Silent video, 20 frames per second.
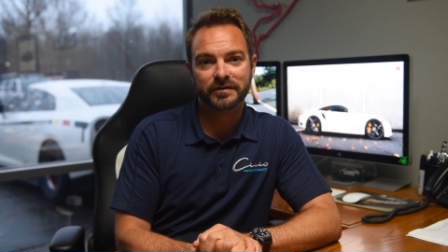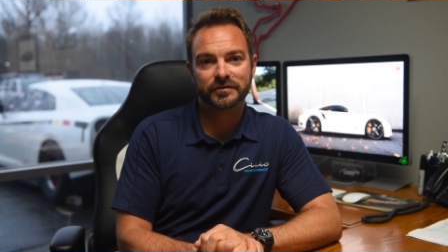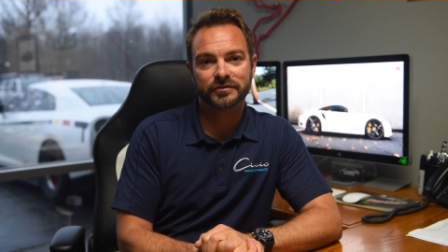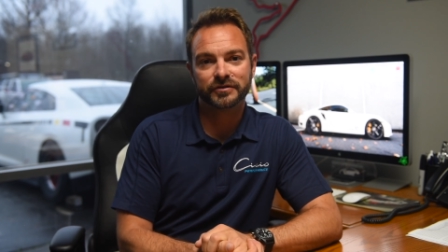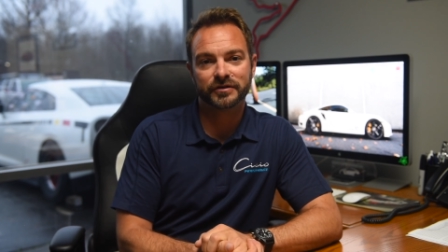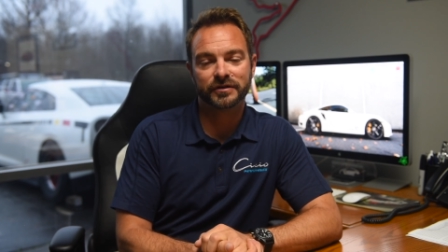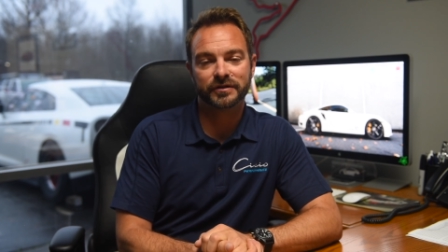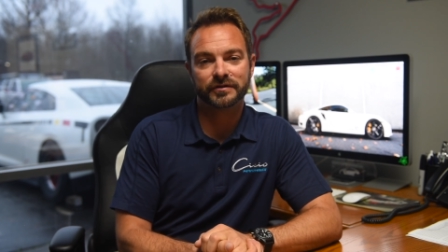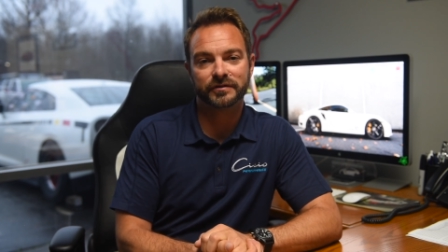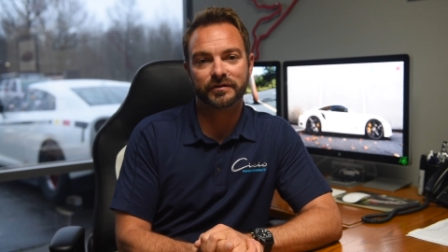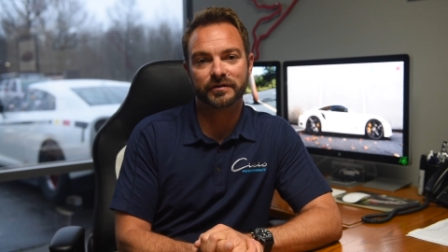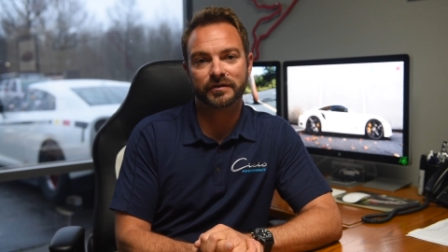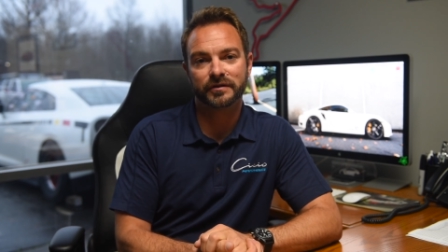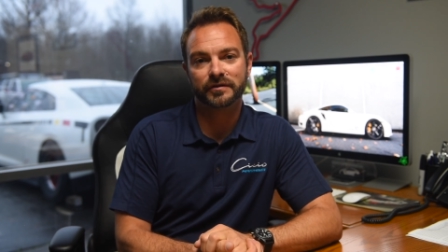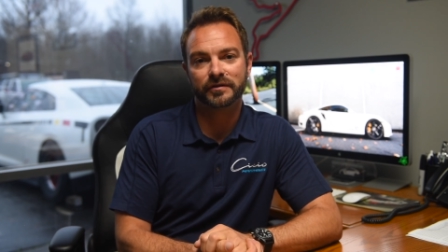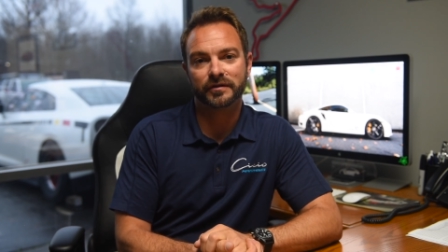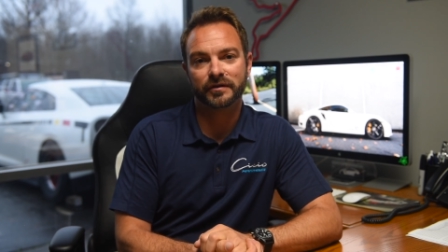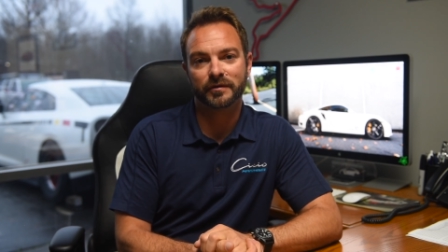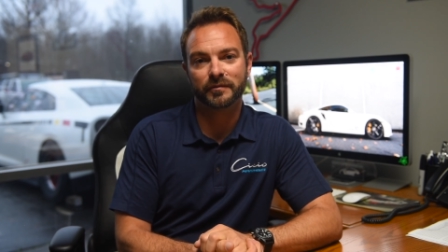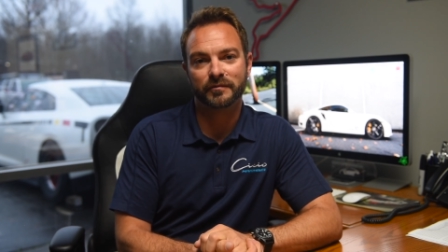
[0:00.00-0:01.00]
took
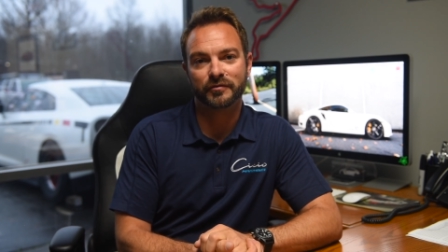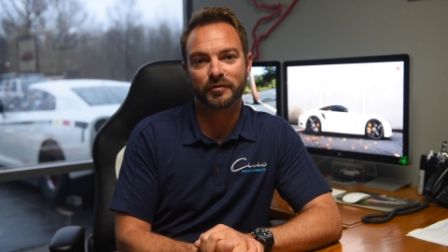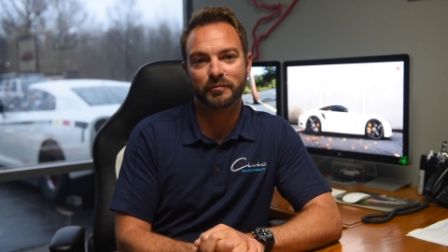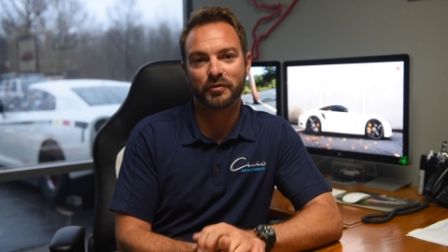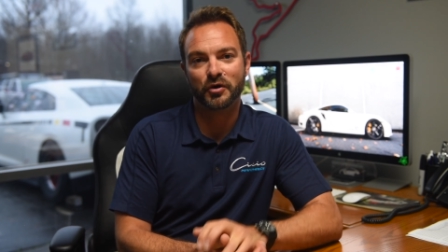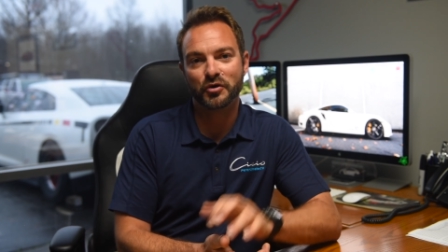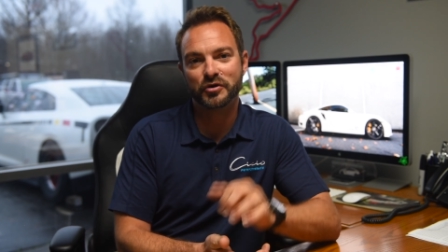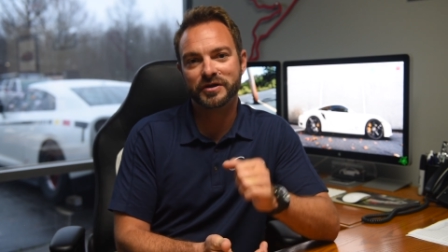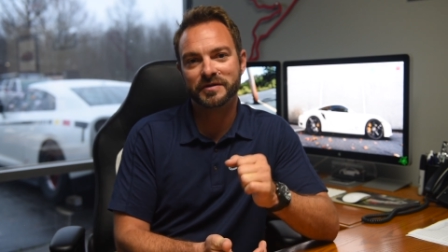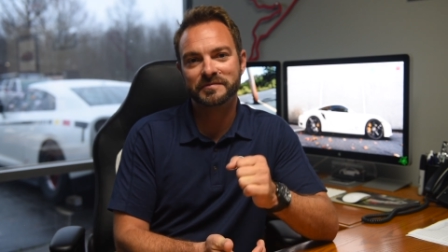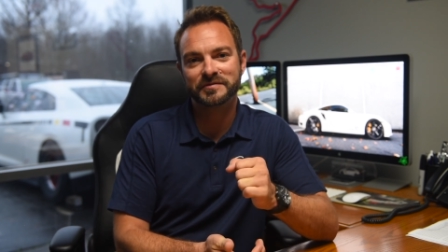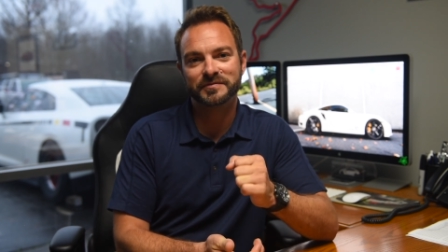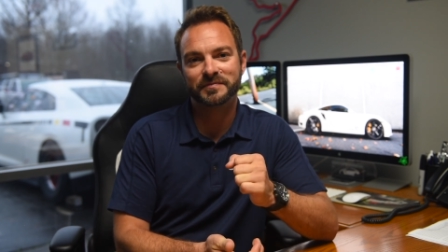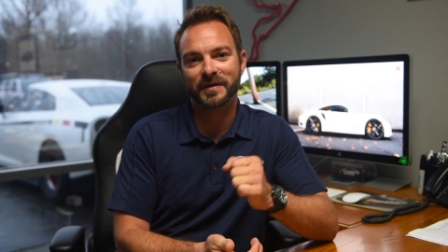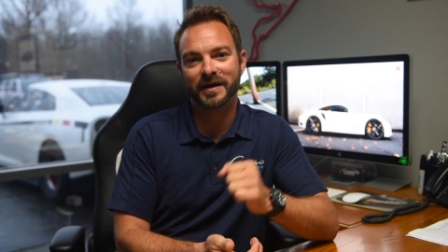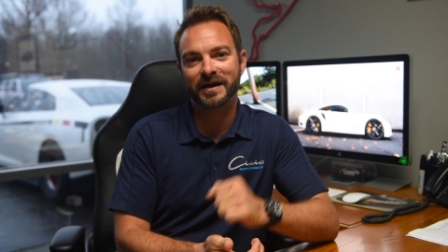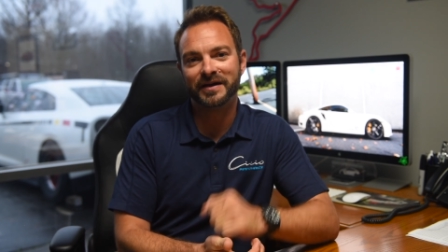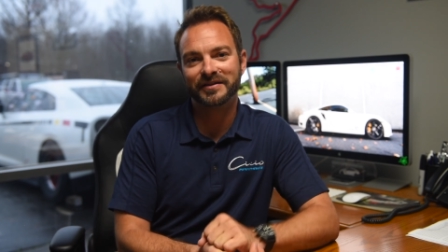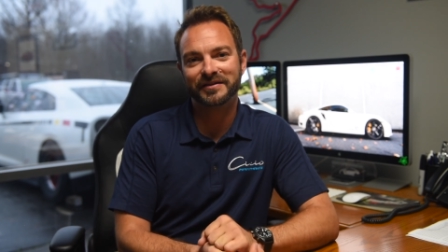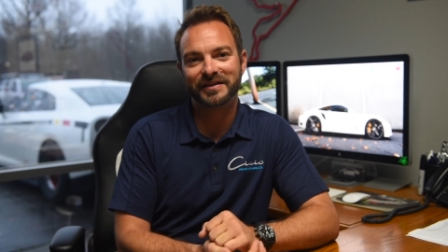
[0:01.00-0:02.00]
the podium
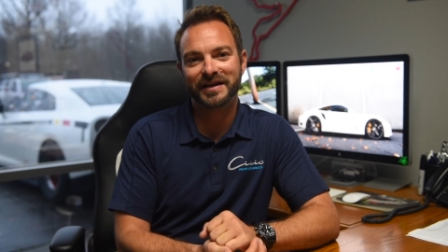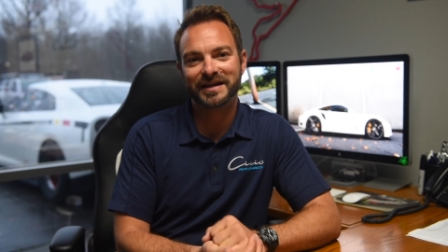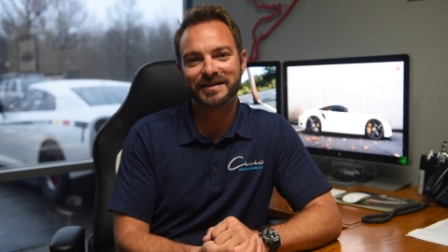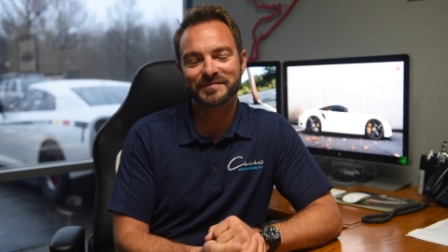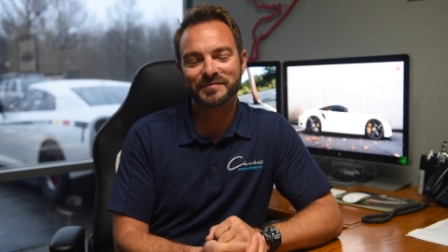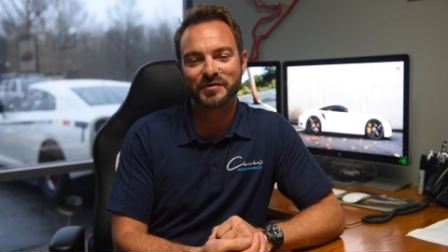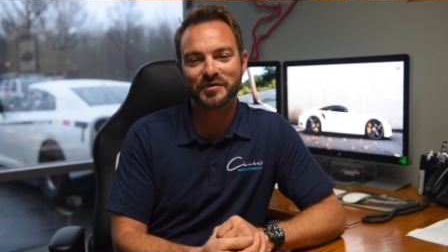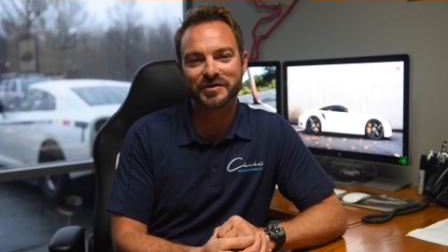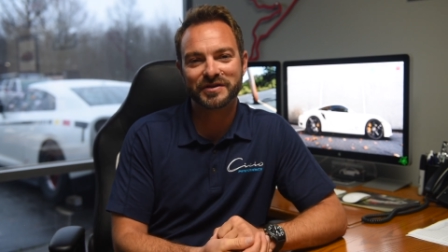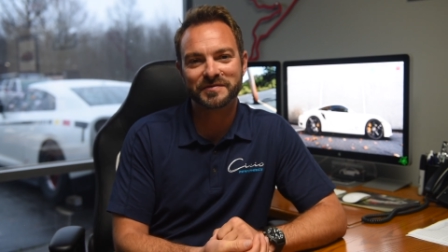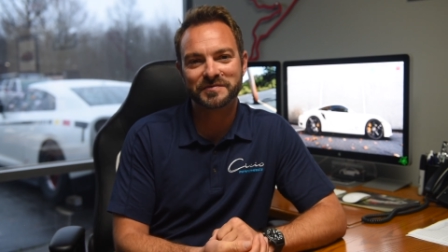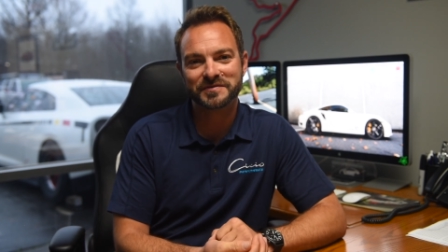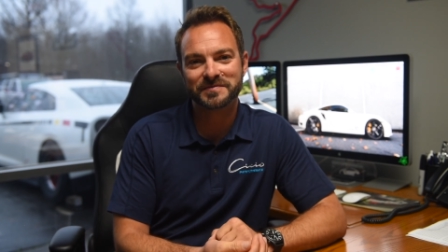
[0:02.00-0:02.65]
spot, the last podium